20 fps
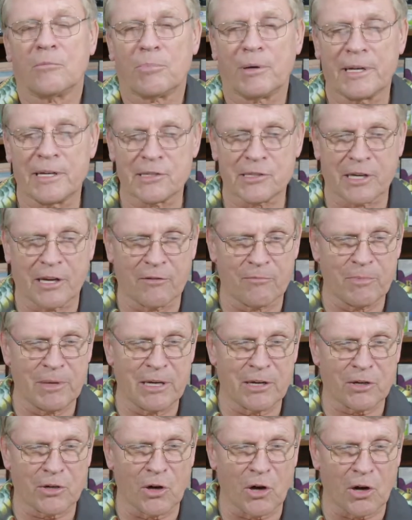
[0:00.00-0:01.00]
please give
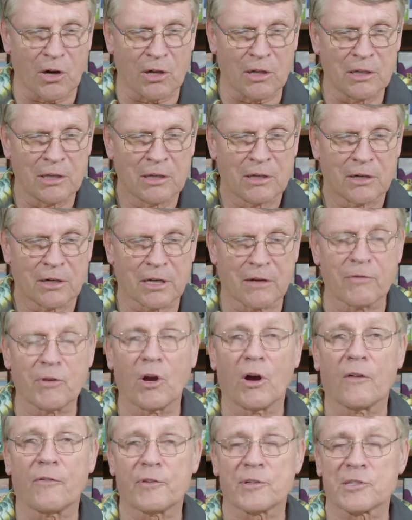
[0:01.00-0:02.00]
me a call. Give
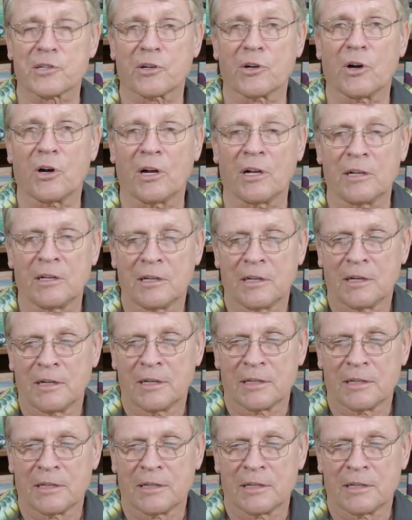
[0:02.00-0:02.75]
the office a call.